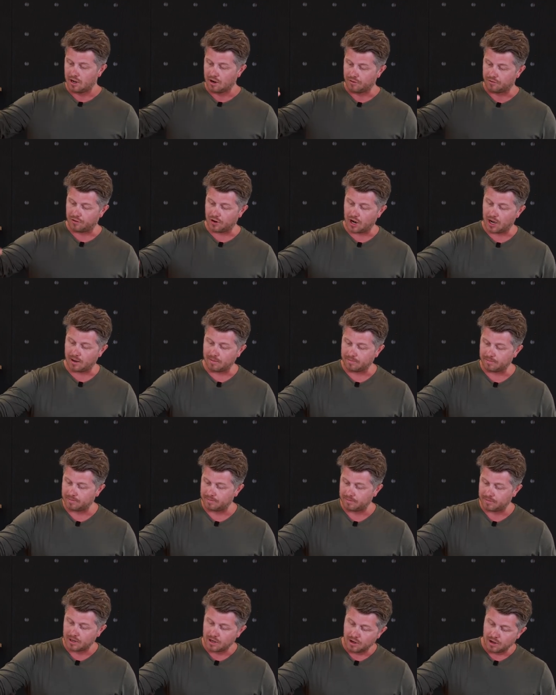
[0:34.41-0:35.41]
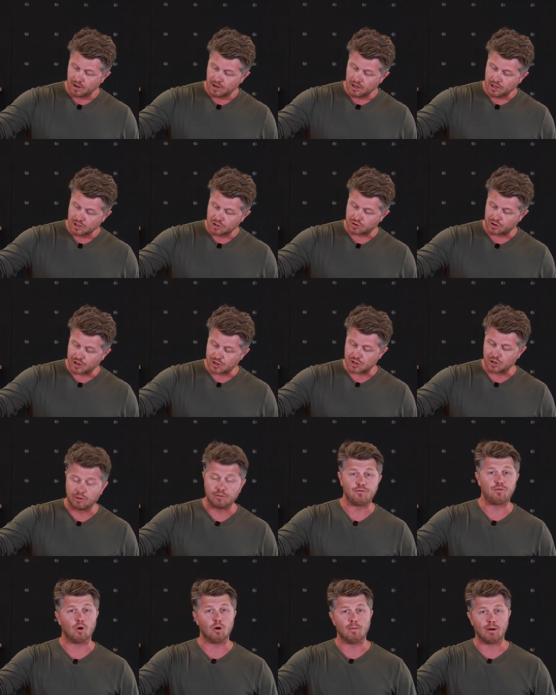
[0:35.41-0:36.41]
from
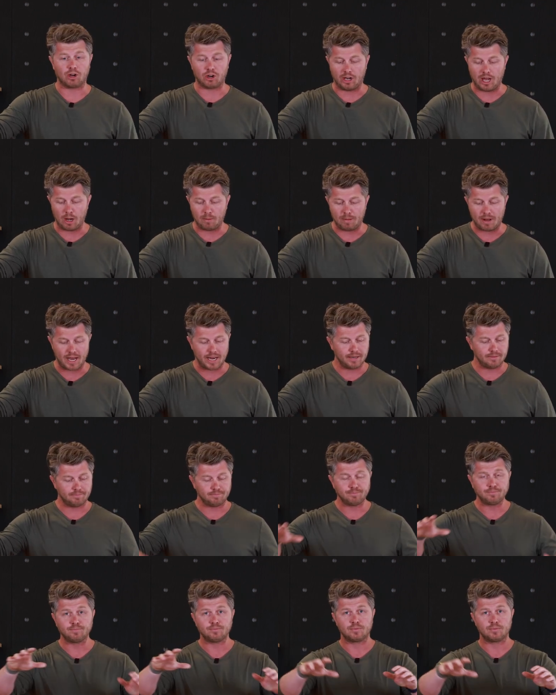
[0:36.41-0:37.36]
traditional four-buckle alpine